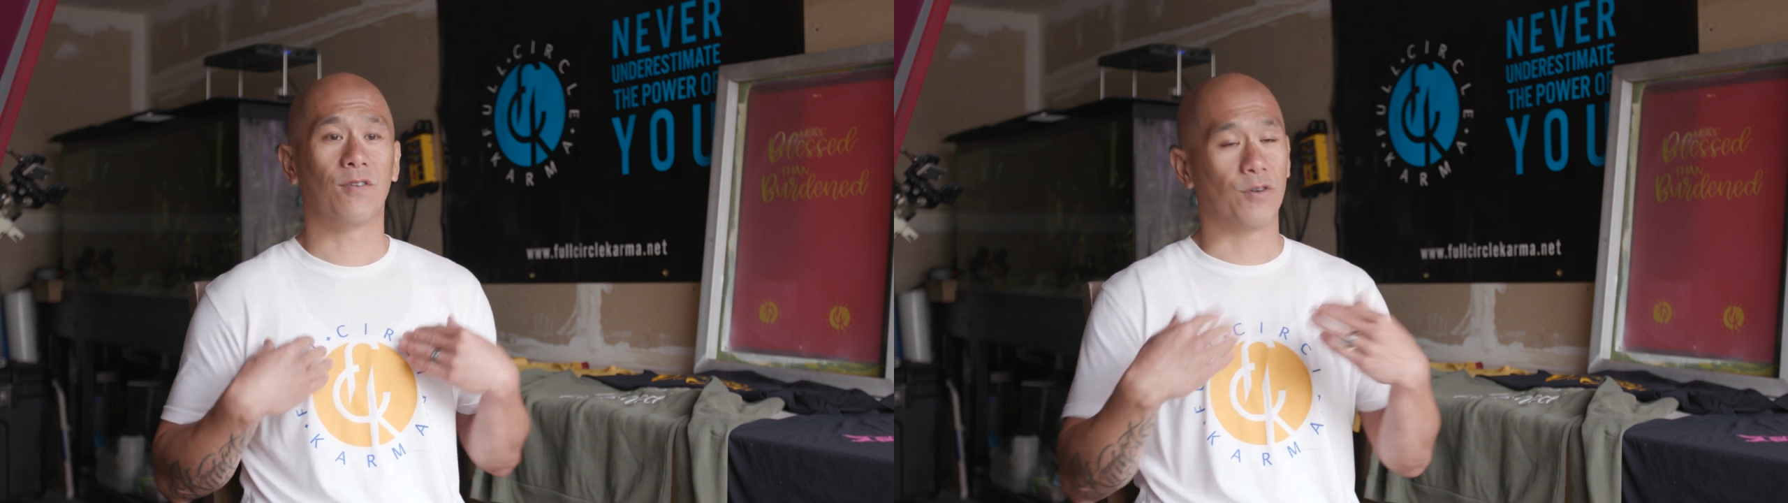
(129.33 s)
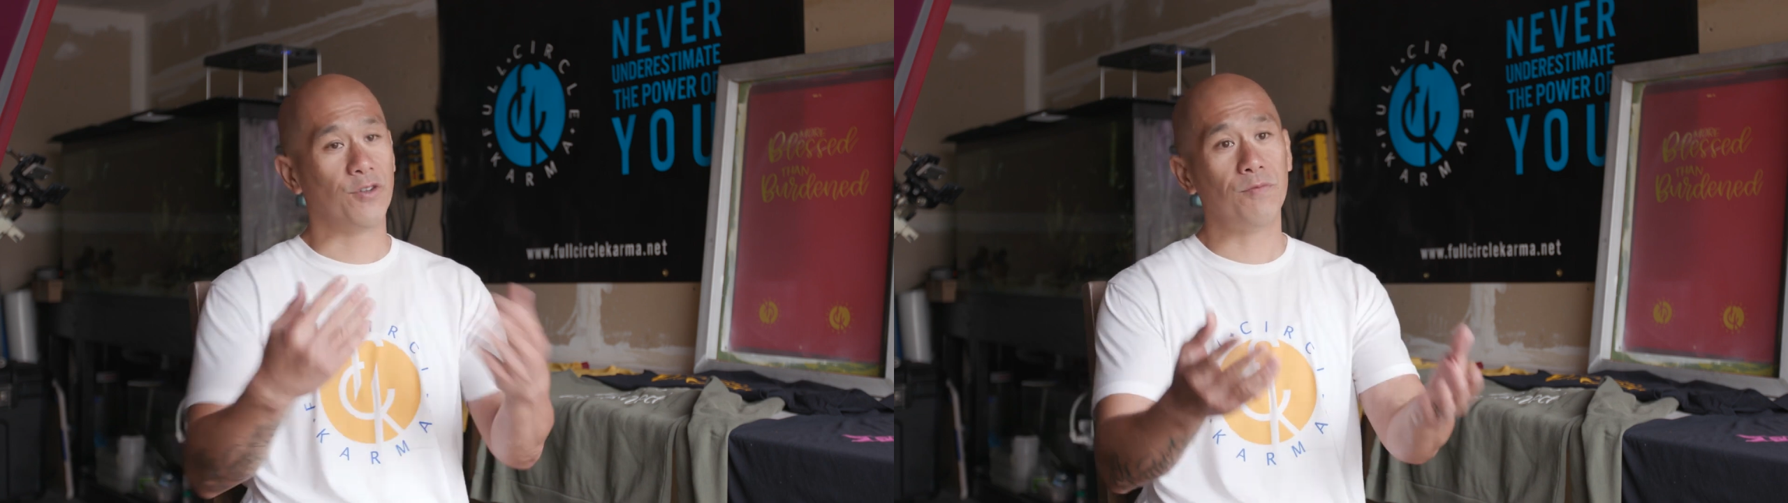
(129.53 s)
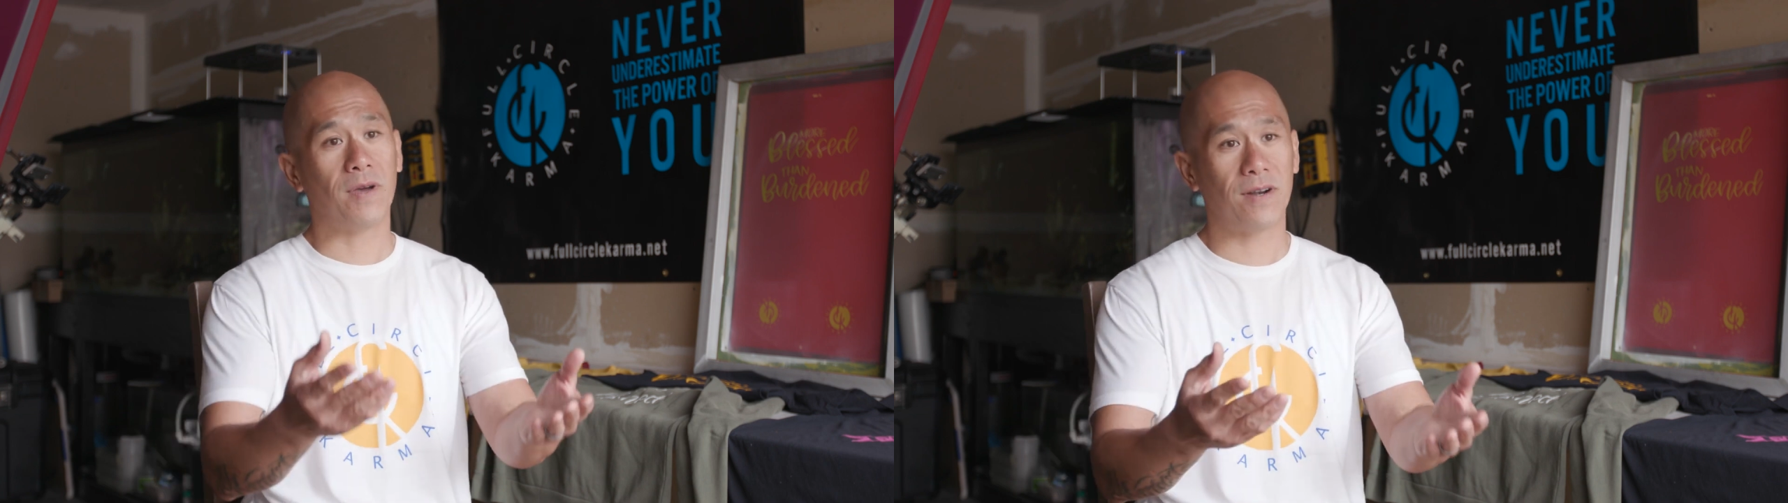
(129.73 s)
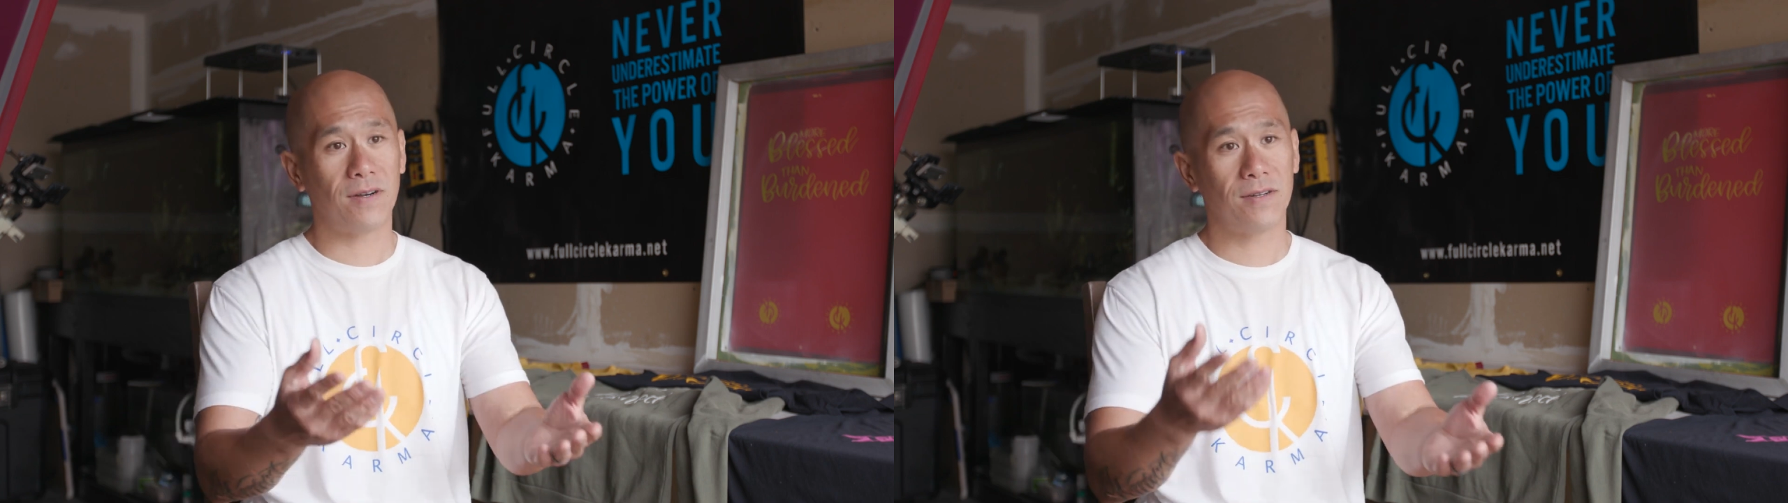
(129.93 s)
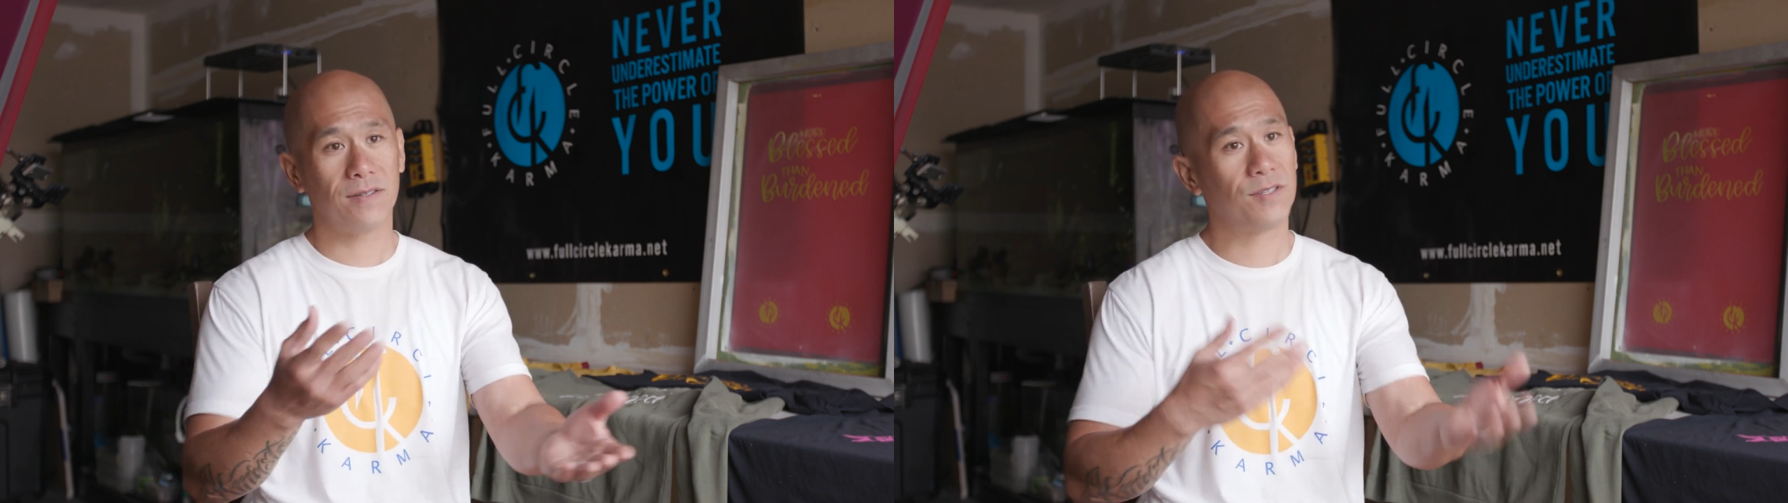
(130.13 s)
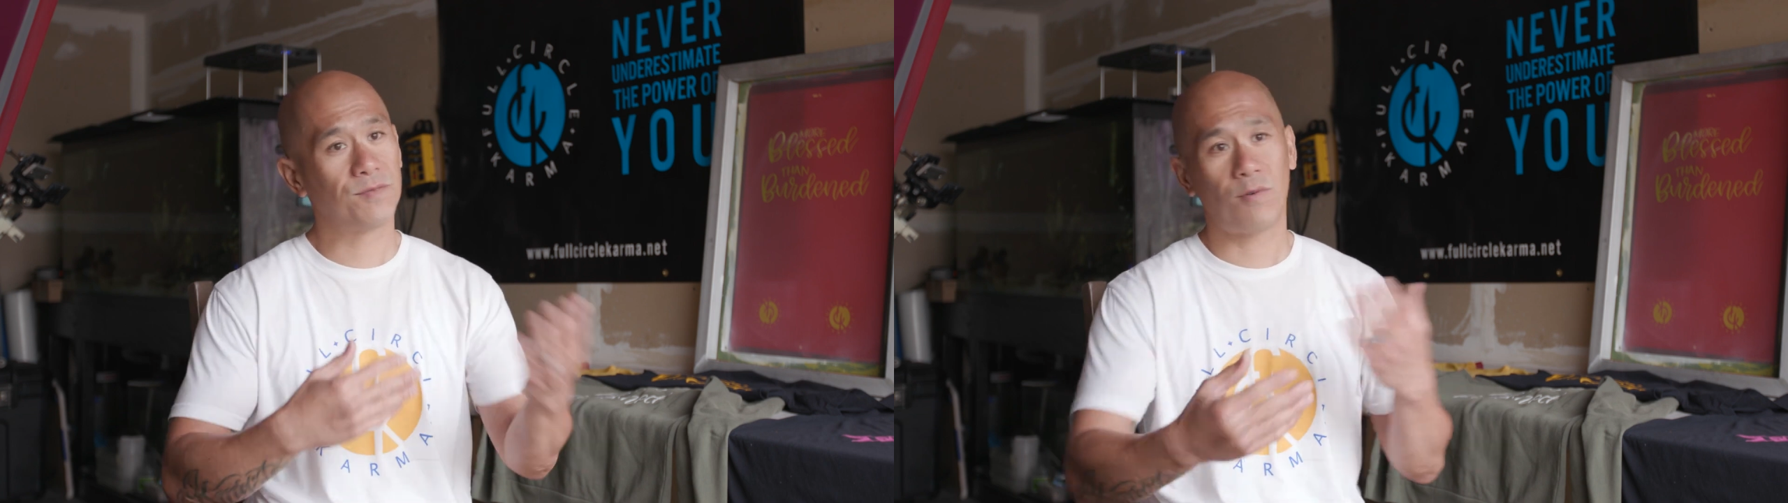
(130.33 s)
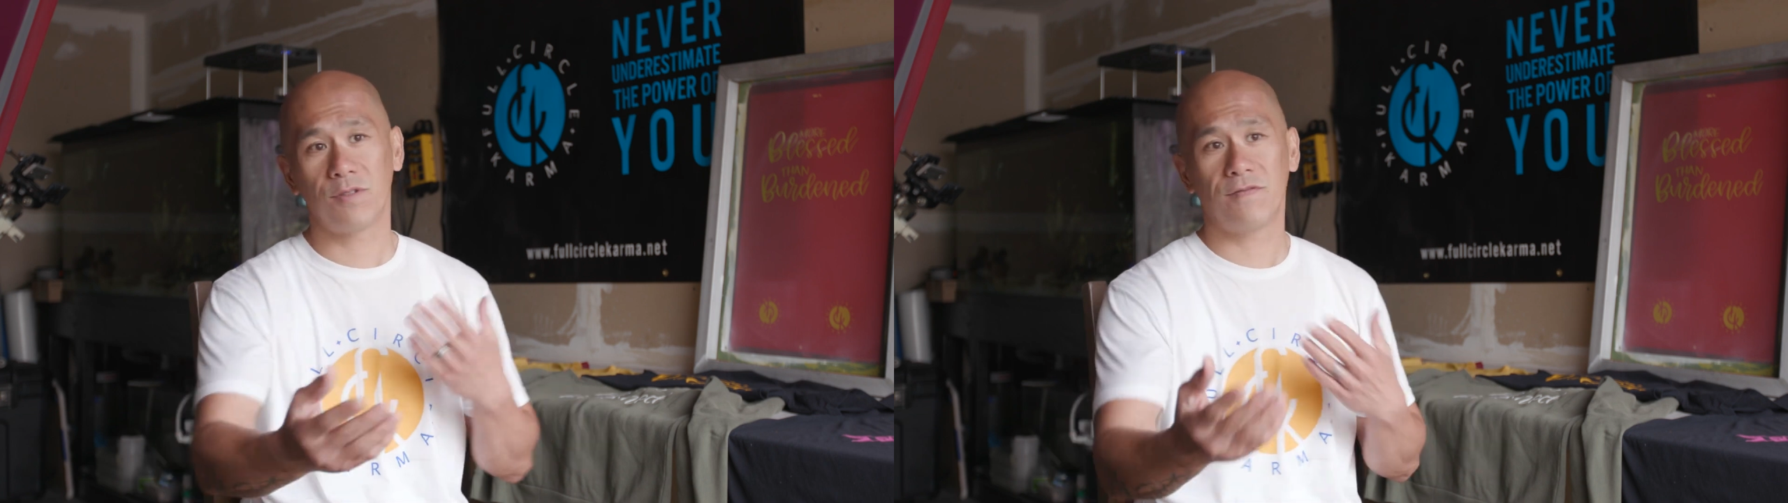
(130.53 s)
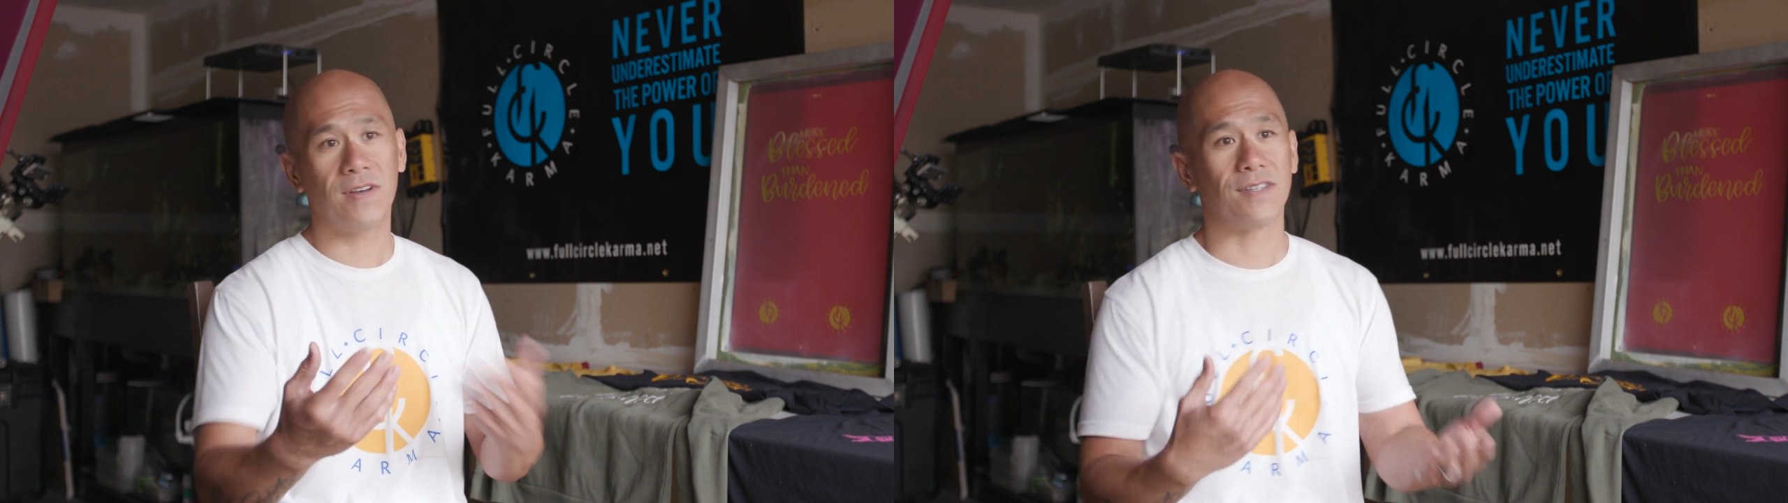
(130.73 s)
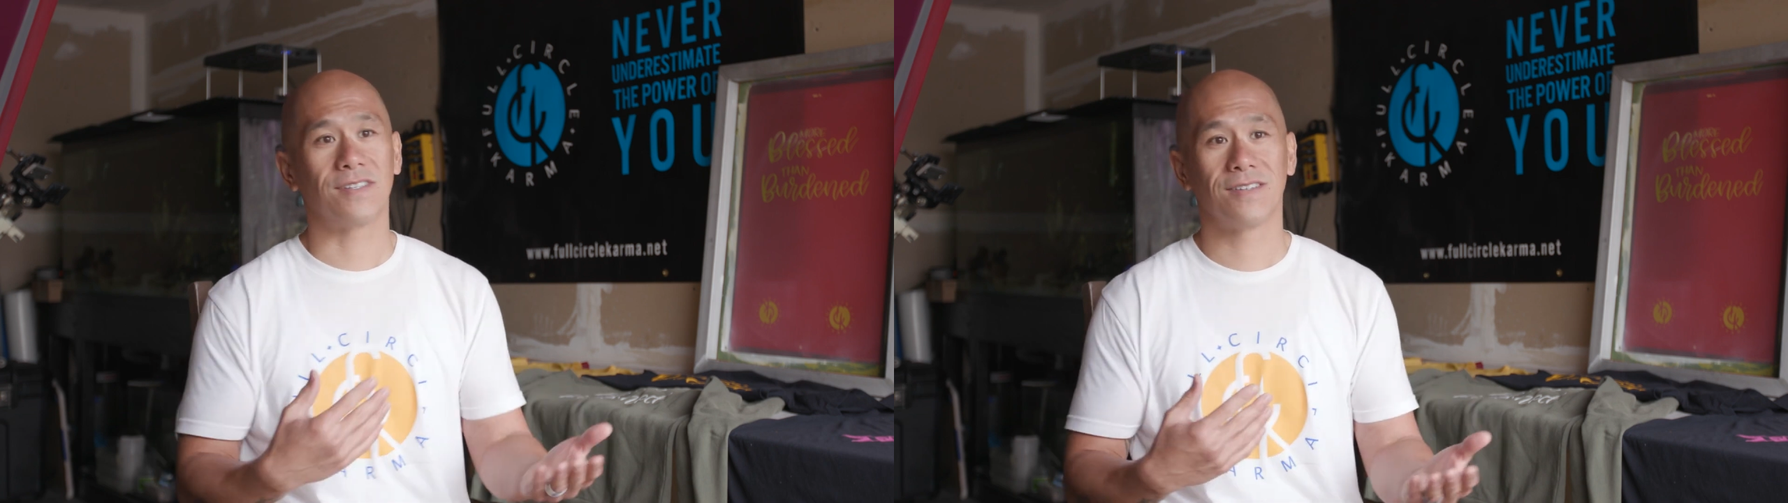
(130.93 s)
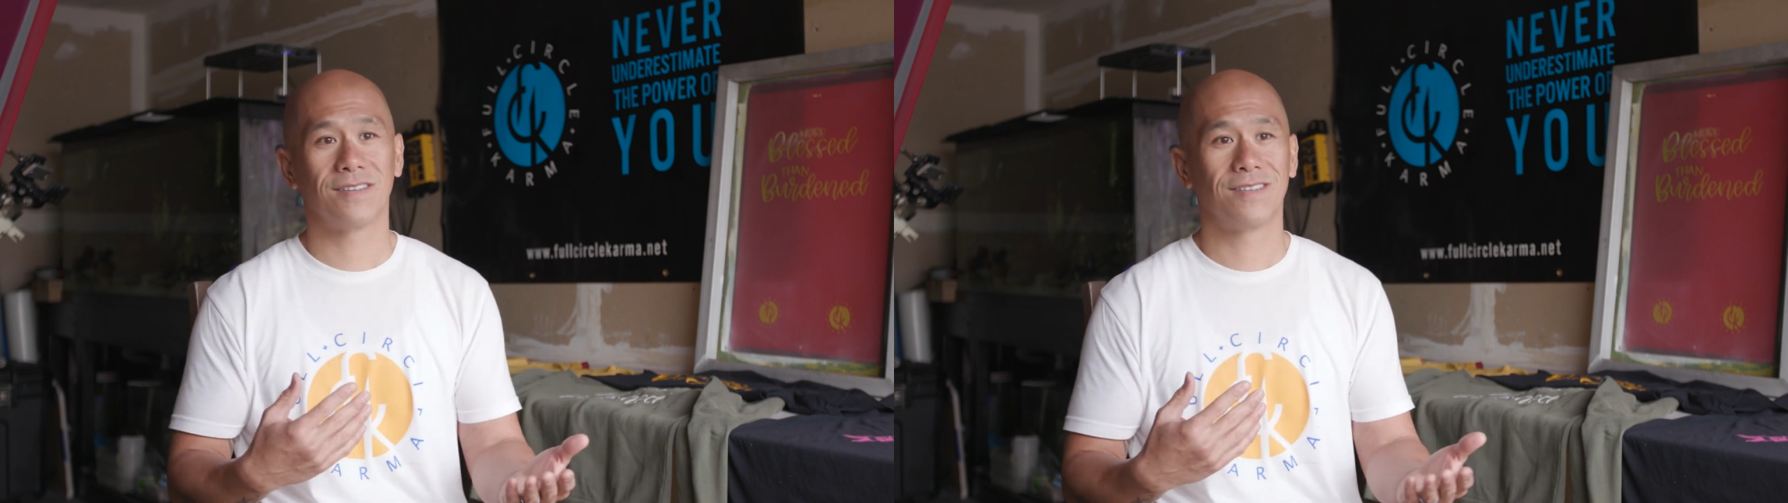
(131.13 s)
or you better, it's both of us.